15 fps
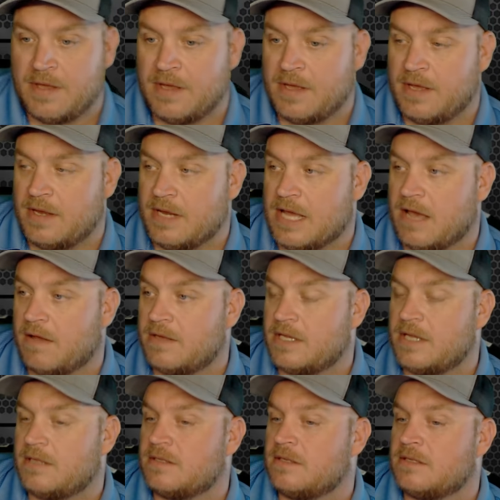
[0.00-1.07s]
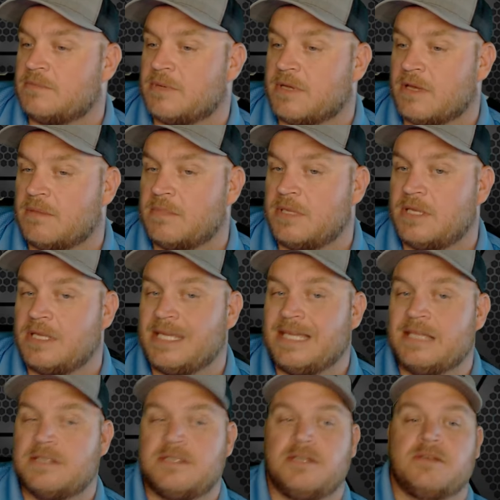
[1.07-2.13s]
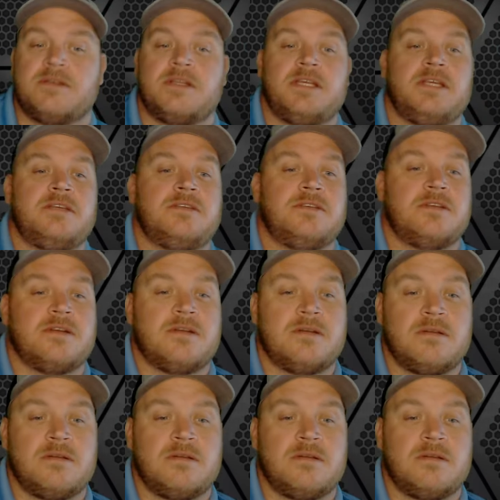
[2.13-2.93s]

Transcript: Nowadays, it has become easier and easier